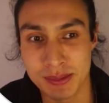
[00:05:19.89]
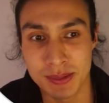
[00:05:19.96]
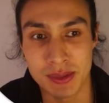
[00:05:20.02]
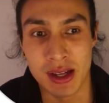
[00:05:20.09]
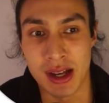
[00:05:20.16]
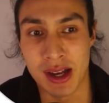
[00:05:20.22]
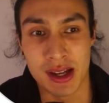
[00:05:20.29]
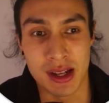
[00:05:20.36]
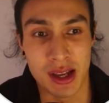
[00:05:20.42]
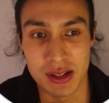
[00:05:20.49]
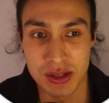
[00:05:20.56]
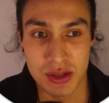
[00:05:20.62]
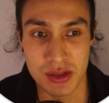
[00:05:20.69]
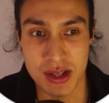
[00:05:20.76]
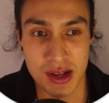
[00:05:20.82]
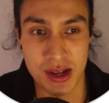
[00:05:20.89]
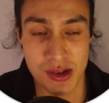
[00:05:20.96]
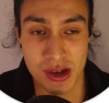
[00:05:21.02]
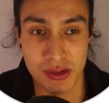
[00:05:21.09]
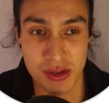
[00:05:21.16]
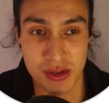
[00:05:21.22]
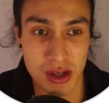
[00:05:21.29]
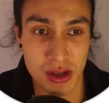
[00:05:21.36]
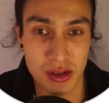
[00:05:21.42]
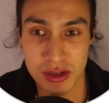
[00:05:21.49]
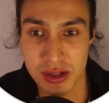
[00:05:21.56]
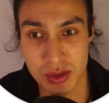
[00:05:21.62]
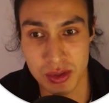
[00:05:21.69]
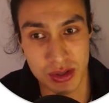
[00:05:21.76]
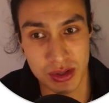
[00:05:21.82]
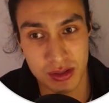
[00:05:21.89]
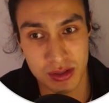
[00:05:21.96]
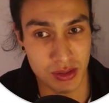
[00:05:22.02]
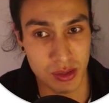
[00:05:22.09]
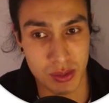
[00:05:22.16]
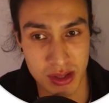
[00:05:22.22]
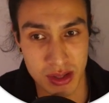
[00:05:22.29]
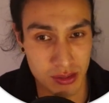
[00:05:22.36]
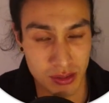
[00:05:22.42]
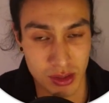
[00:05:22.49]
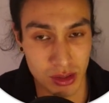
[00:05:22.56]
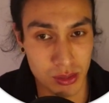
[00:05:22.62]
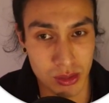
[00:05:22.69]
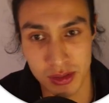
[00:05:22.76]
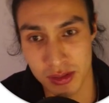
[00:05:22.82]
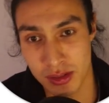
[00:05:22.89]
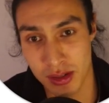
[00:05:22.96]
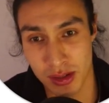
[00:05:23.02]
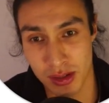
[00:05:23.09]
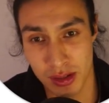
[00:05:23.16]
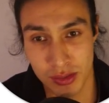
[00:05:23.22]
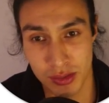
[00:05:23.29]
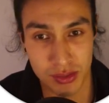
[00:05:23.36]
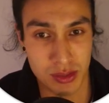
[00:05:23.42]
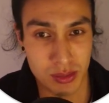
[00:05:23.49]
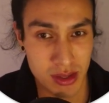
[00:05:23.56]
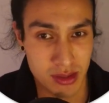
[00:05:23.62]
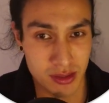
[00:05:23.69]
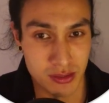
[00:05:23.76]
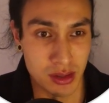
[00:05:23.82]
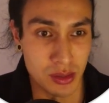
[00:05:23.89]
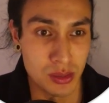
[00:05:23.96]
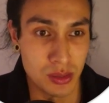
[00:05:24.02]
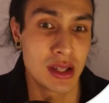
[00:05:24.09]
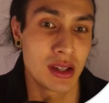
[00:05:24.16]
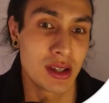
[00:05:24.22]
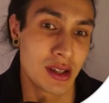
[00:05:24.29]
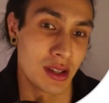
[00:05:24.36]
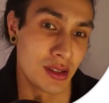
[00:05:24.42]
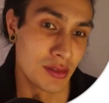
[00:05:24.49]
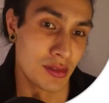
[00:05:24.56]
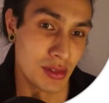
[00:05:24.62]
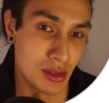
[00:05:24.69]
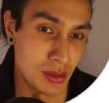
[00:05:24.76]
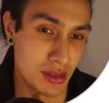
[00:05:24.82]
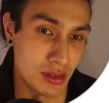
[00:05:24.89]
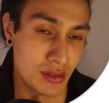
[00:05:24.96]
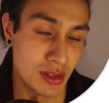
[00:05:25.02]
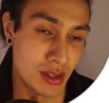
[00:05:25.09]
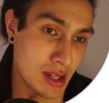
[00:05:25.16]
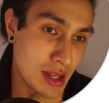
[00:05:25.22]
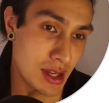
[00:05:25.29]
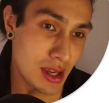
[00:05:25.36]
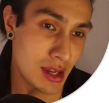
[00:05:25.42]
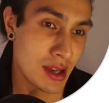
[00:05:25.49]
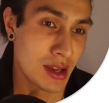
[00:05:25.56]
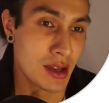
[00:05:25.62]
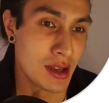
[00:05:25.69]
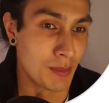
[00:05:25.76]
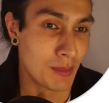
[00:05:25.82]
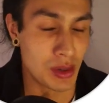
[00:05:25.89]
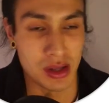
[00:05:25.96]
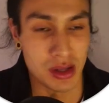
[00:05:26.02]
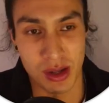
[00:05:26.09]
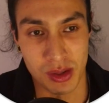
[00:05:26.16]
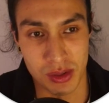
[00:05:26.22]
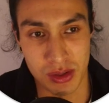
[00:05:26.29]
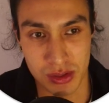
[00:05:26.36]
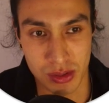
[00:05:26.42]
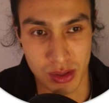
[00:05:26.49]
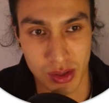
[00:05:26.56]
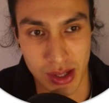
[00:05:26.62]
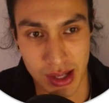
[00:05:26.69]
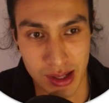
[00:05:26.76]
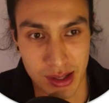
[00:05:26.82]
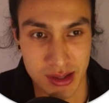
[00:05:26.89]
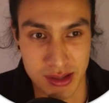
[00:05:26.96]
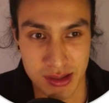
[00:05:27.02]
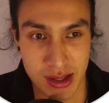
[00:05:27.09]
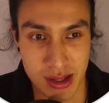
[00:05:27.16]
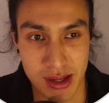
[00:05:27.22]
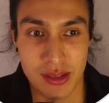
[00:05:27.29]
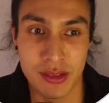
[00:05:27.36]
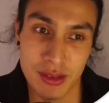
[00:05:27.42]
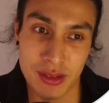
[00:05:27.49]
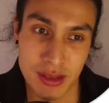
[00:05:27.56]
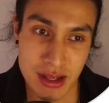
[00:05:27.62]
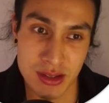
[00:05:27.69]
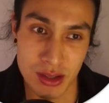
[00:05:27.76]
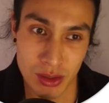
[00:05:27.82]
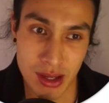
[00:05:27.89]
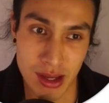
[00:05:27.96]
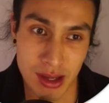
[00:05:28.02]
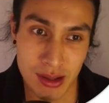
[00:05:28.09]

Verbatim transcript: I like to use agile results, which is three wins for the quarter, three wins for the week, and three wins for the day, but you might want to do OKRs, and that's okay.